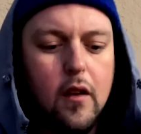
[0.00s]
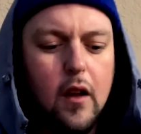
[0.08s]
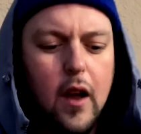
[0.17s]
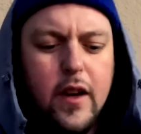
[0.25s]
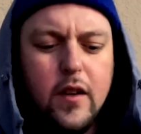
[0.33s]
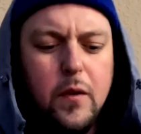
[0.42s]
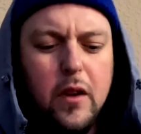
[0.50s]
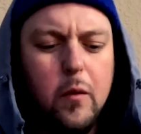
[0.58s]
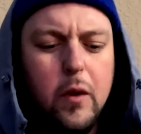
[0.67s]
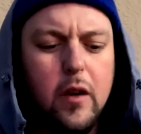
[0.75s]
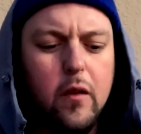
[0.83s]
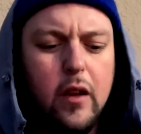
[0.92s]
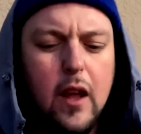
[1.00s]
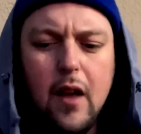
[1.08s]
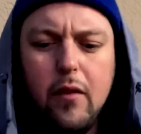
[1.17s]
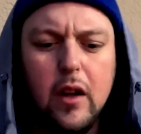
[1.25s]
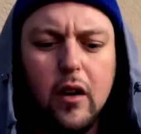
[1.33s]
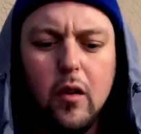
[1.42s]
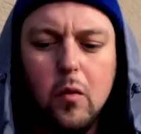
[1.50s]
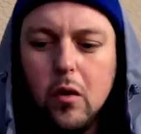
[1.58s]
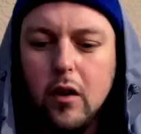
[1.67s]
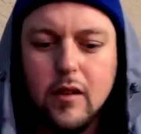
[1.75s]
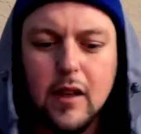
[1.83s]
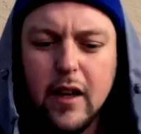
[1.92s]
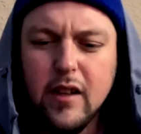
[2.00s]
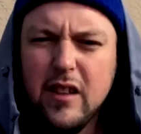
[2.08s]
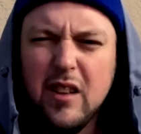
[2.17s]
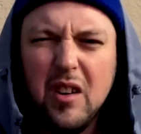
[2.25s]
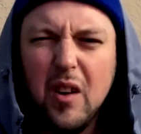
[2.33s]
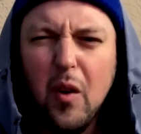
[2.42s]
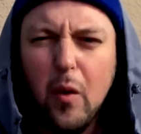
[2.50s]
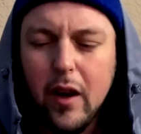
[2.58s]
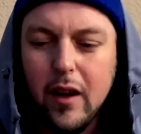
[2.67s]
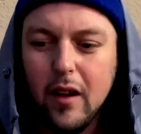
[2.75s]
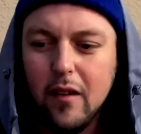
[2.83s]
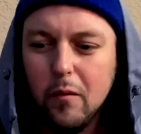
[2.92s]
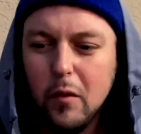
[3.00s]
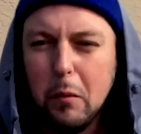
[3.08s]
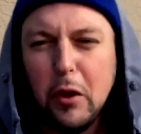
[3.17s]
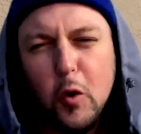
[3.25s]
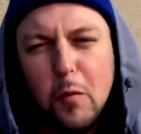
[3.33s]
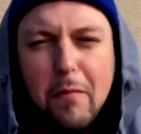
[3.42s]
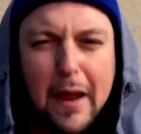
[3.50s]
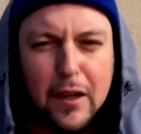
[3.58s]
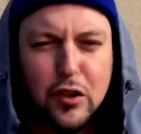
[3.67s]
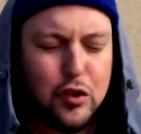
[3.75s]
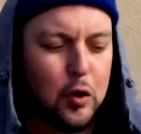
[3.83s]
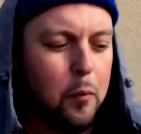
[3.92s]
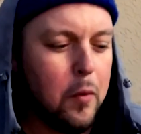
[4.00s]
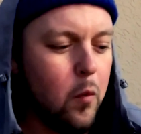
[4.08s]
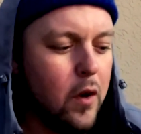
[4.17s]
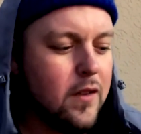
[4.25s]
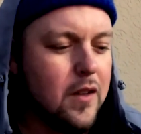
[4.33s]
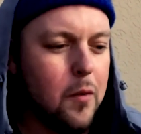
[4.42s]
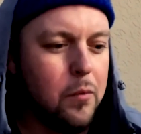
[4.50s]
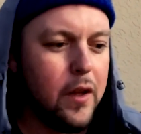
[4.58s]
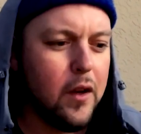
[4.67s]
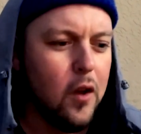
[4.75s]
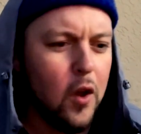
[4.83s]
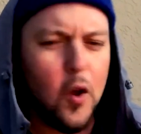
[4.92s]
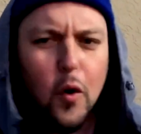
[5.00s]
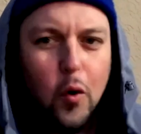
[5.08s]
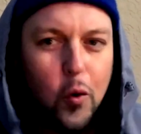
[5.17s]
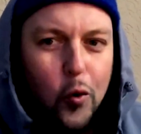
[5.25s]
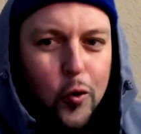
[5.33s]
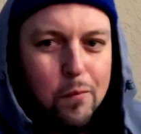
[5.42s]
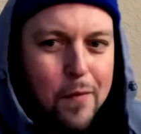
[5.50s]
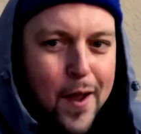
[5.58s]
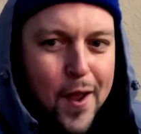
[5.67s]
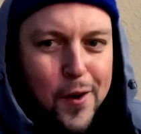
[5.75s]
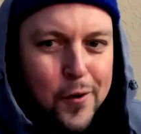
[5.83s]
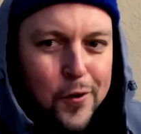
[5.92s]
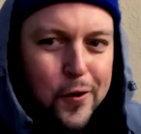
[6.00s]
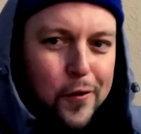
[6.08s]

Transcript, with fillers: I just feel like we didn't really have any good ones. Like I just didn't know any. But you'd make stupid ones up, like old man